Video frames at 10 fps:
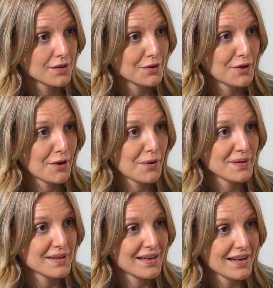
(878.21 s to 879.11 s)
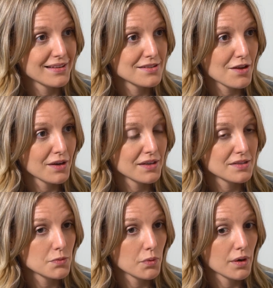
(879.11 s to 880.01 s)
and as long
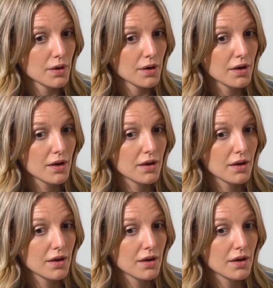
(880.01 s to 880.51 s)
as we're